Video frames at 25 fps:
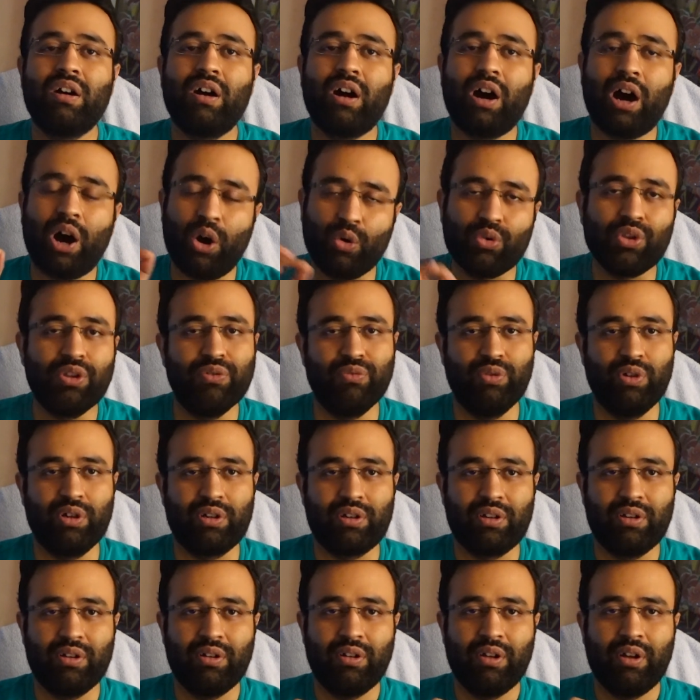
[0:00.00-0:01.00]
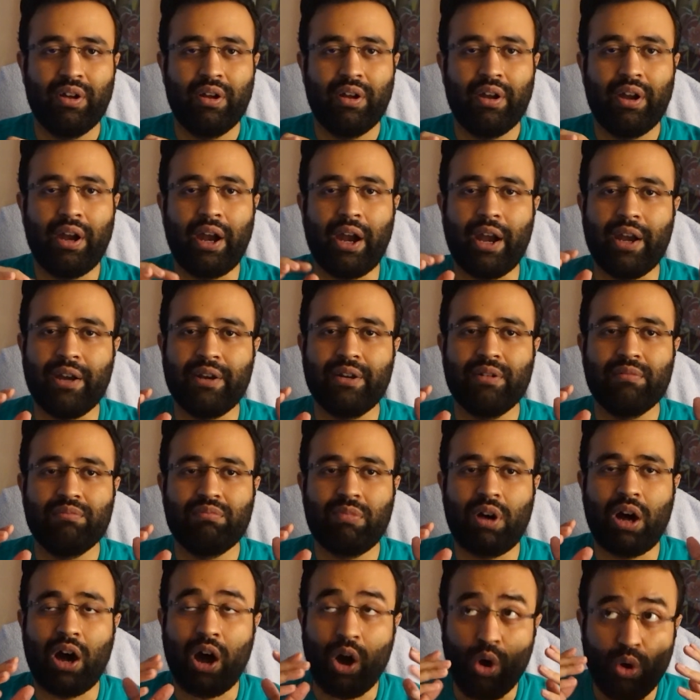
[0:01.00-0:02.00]
how they work and
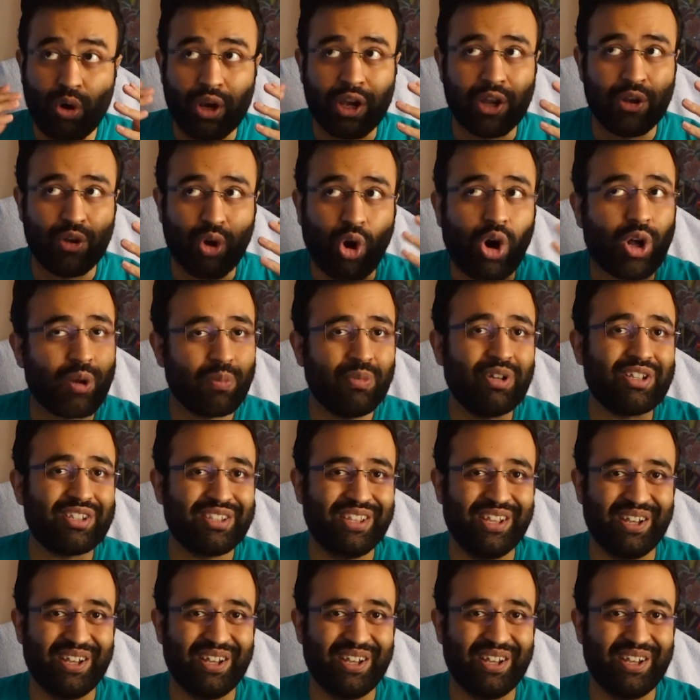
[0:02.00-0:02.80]
how enormous